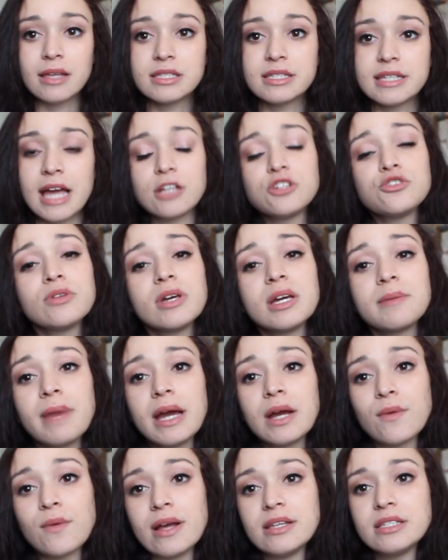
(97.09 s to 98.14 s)
Scheduling
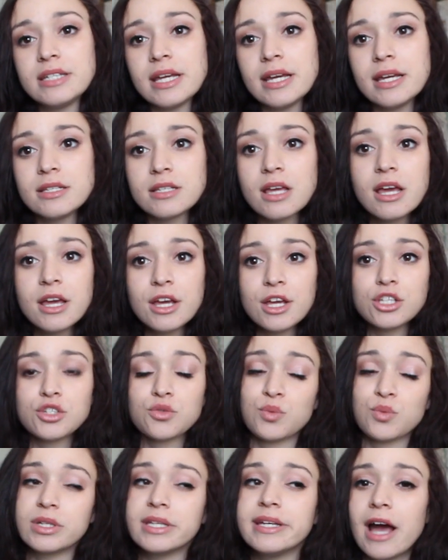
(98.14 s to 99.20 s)
my rest days
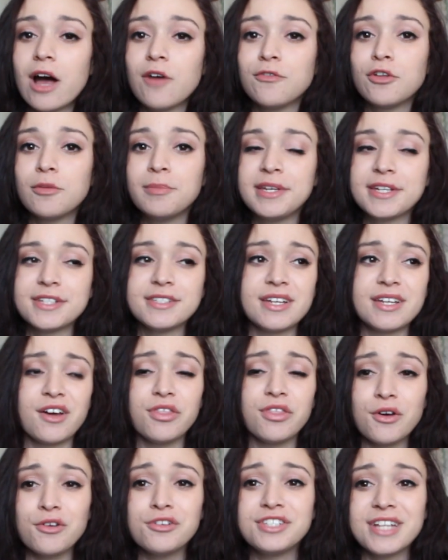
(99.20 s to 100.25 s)
is really helpful because then
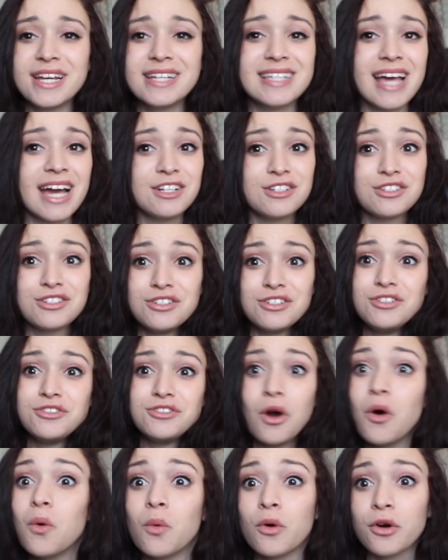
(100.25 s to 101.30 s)
on those days I just
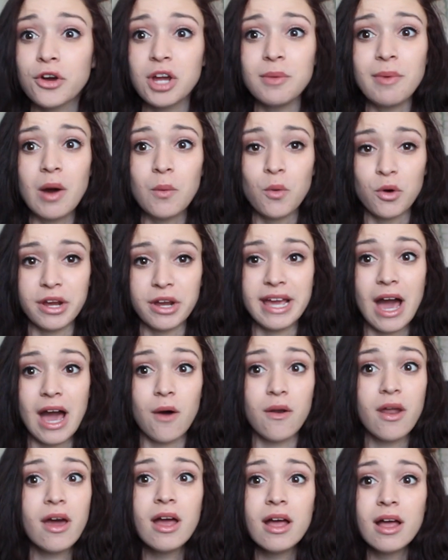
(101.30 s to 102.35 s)
don't worry about working
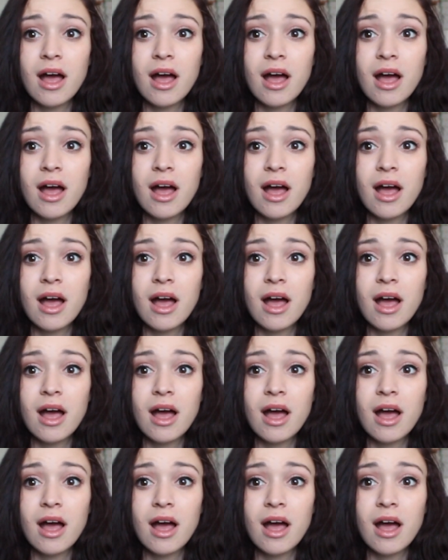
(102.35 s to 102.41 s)
out.